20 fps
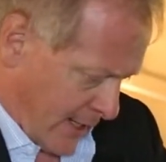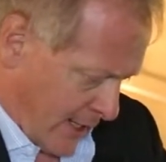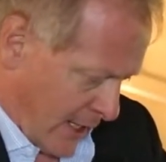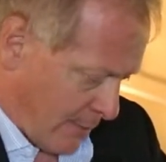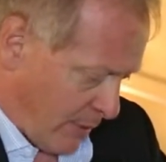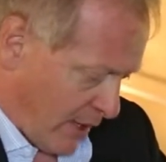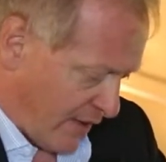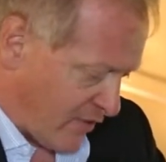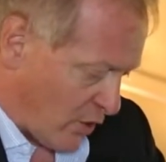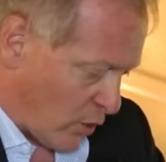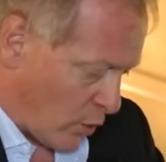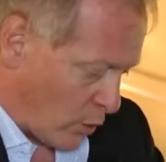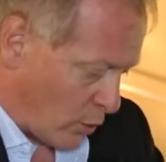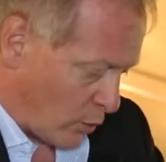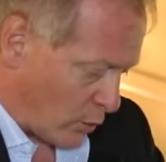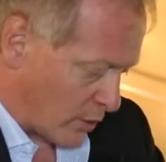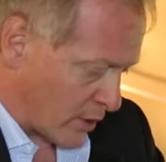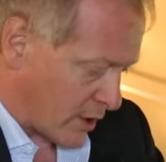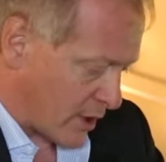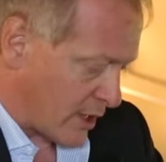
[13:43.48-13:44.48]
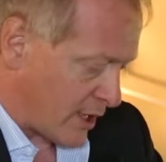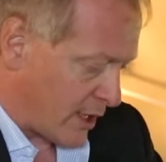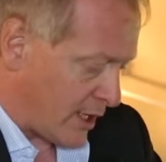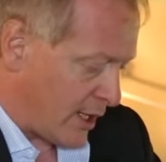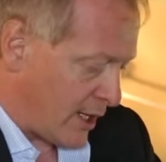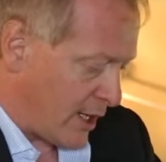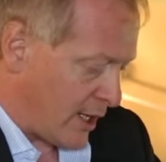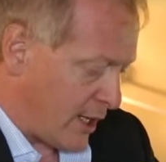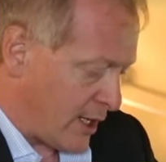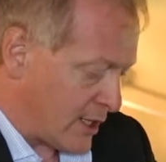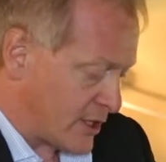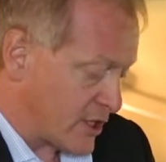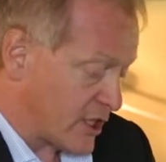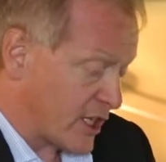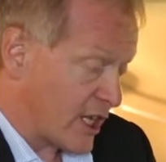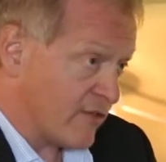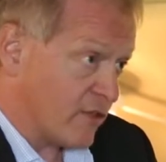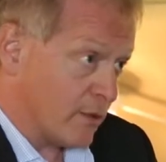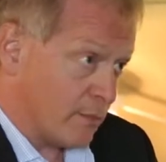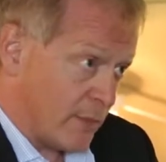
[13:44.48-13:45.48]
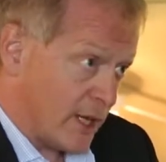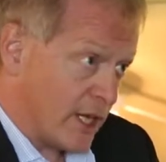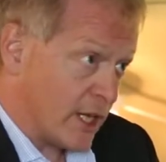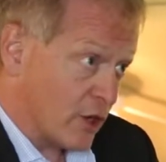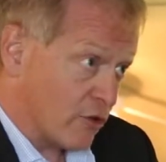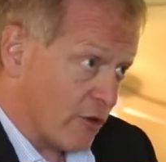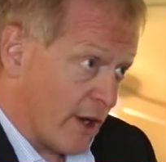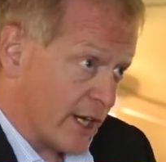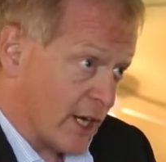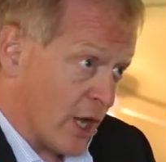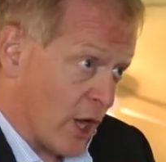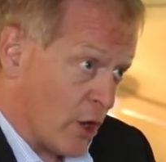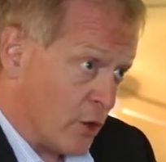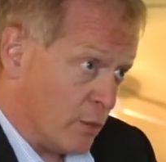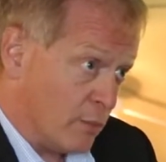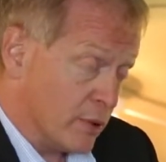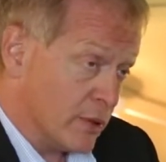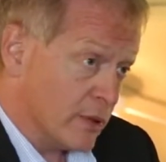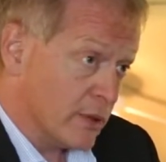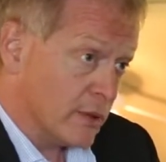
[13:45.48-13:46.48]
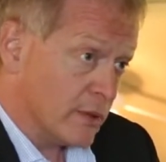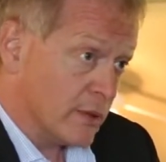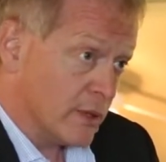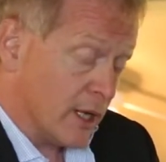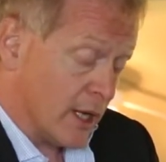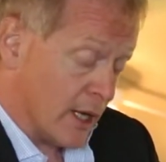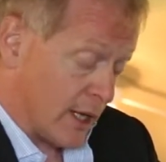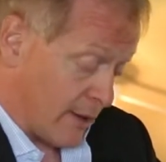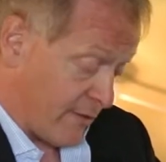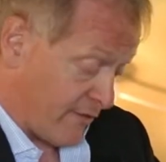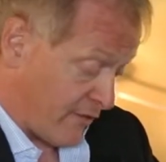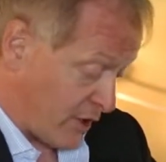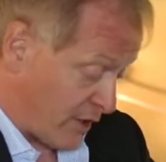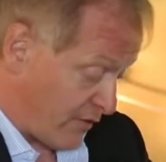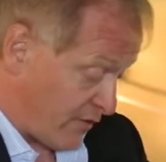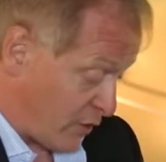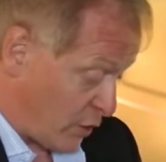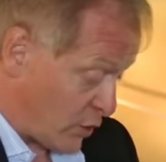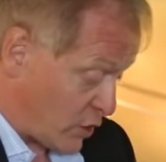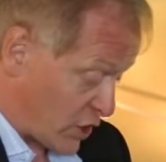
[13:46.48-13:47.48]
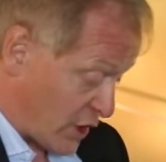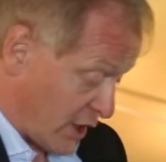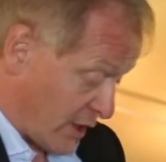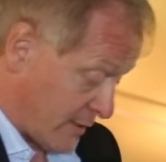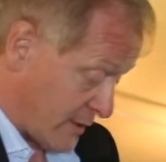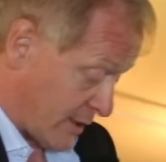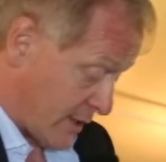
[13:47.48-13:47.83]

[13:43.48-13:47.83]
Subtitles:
Above all, it's given me great hope for the future,